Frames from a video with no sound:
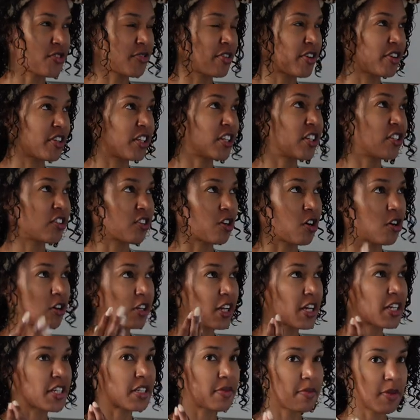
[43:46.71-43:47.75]
around here. All
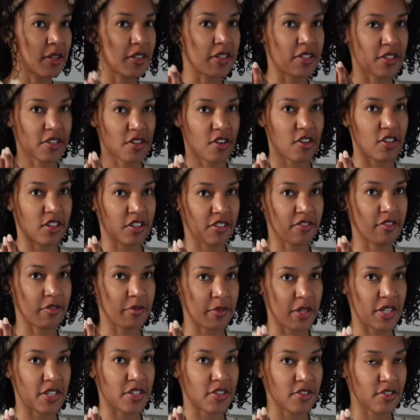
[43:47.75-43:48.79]
I smell is garlic from
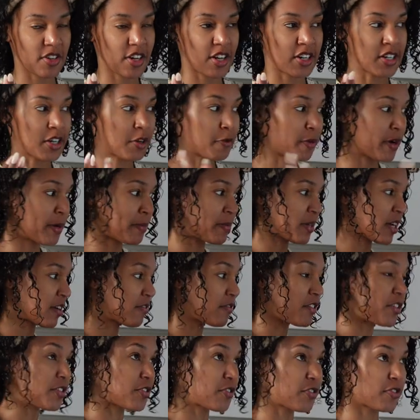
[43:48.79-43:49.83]
yesterday, and I wiped
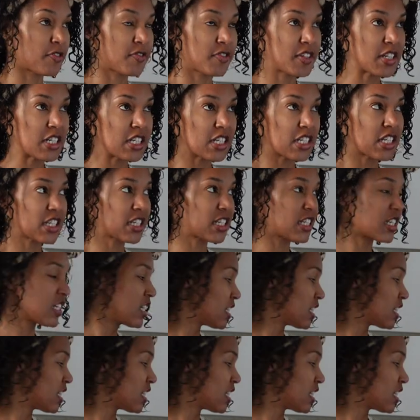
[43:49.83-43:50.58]
every surface.